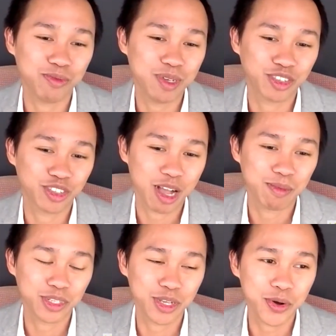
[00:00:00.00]

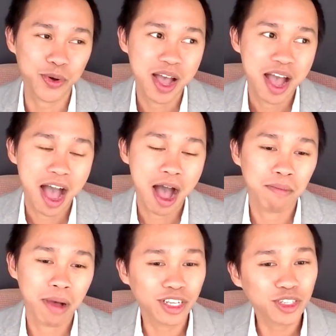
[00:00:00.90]
Meacham. So
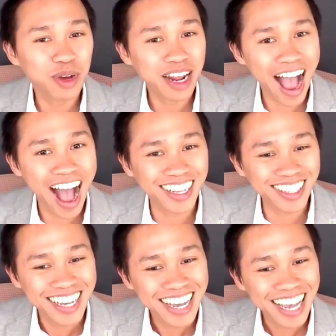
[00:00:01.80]
I just want to
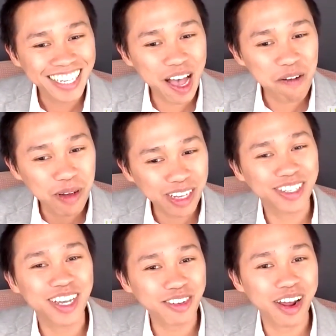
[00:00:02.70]
ask, is there a
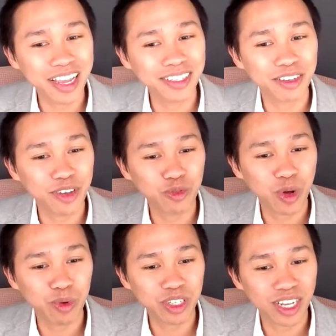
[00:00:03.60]
particular
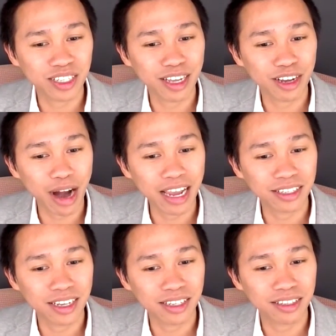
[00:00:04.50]
individual which has the
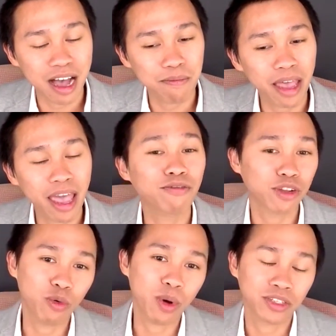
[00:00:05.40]
greatest
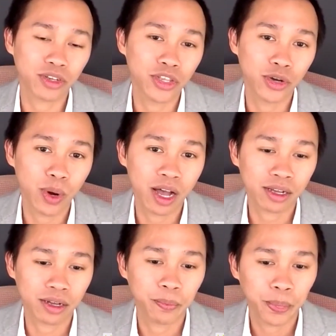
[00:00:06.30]
influence on your work?